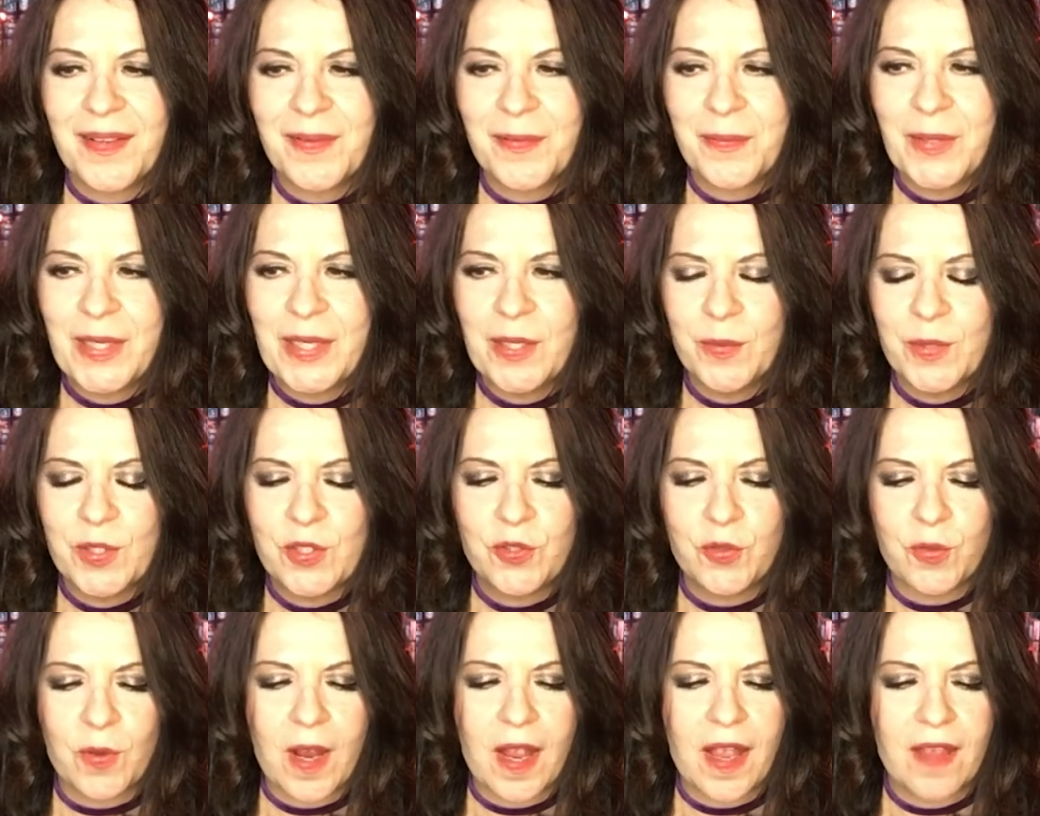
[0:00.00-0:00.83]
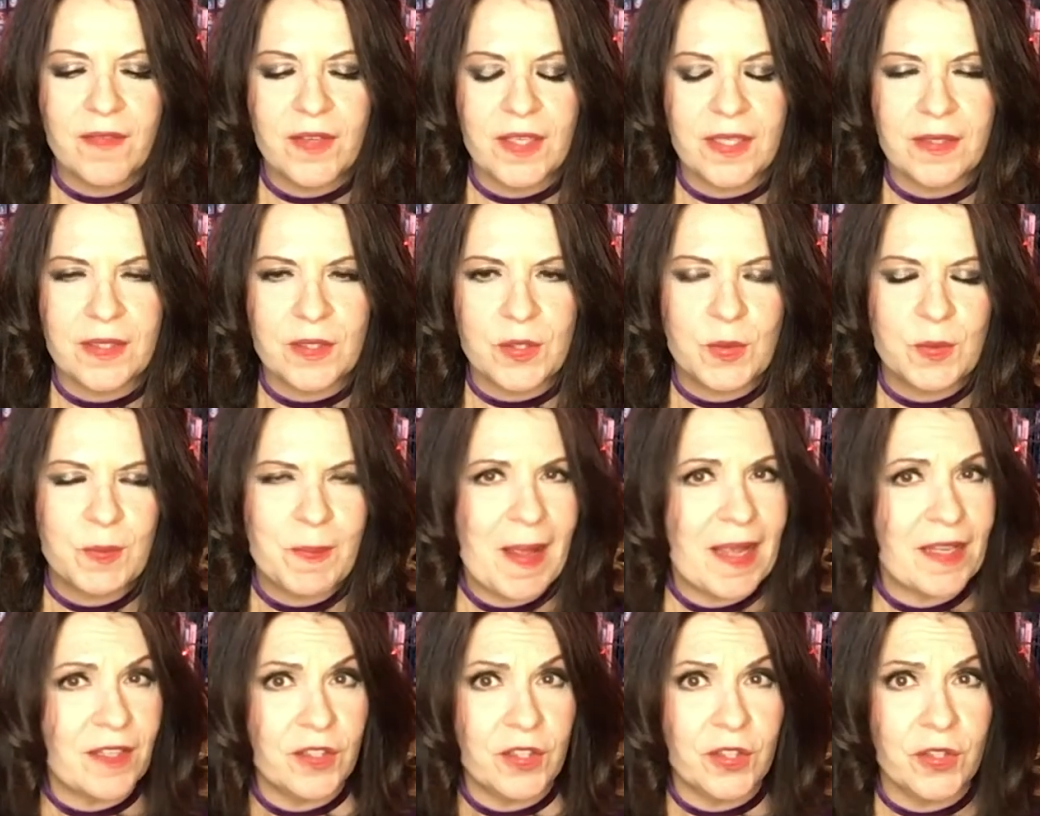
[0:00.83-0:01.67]
We were driving, this was
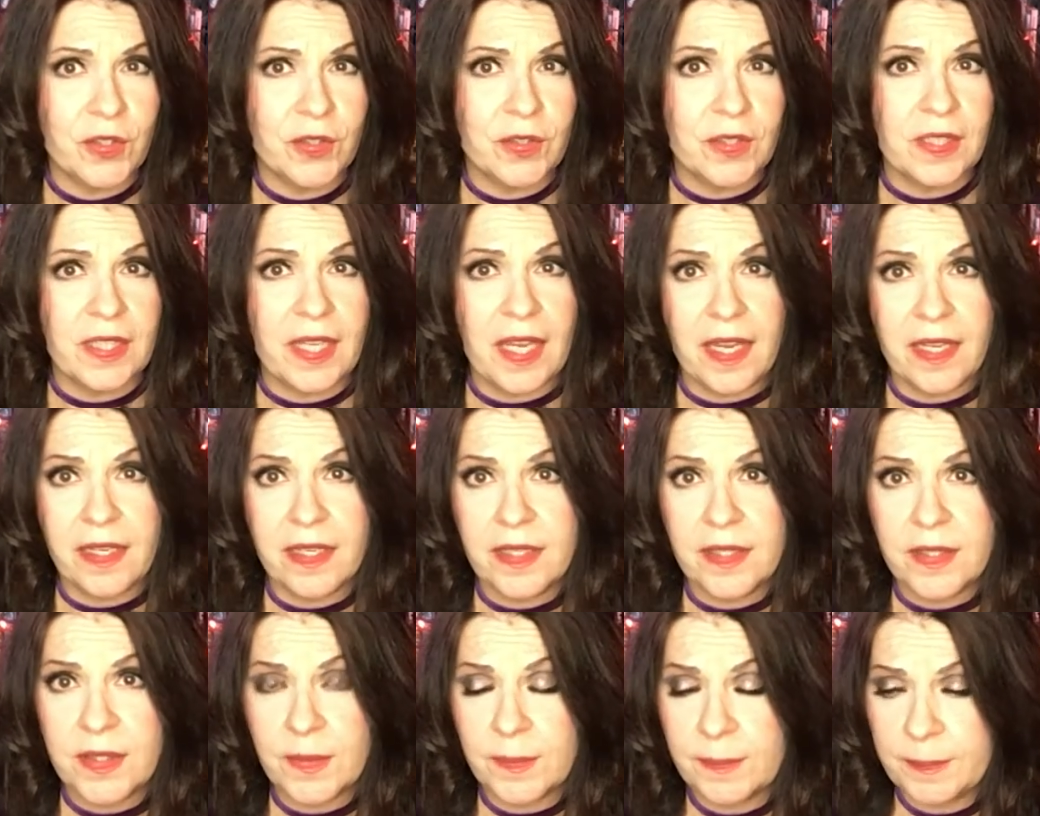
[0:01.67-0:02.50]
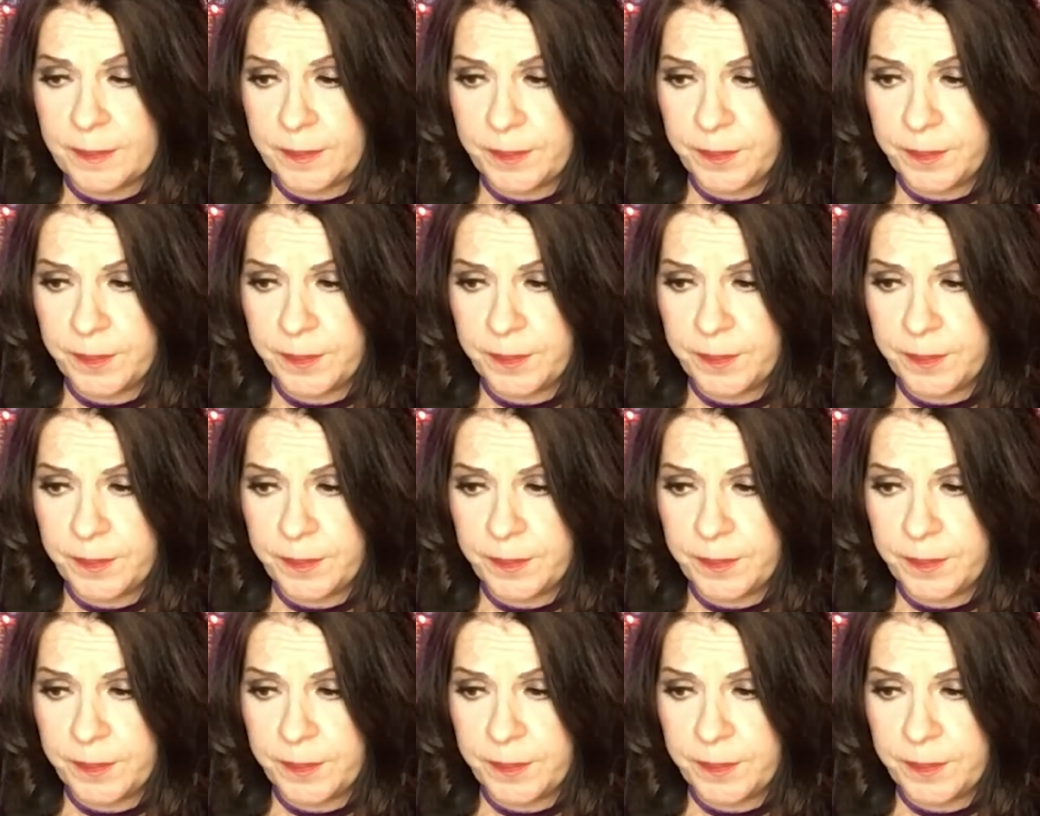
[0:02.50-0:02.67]
back in the early 80s.